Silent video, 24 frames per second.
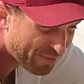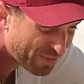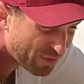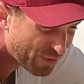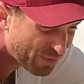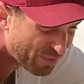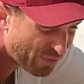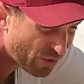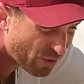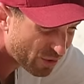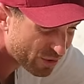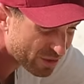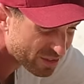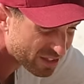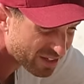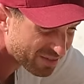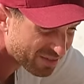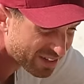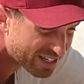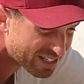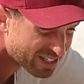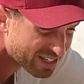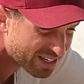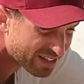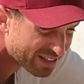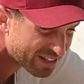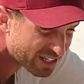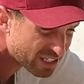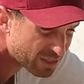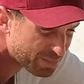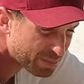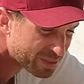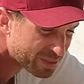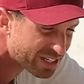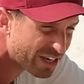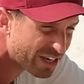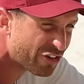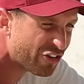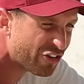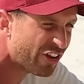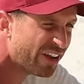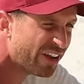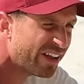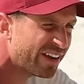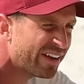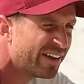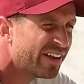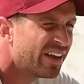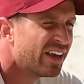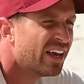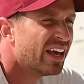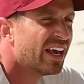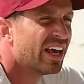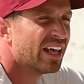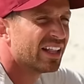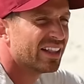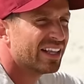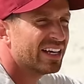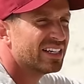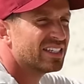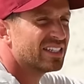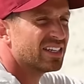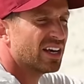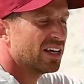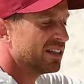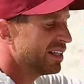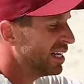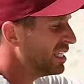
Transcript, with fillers: a few photos of Lisa in this position. Lisa,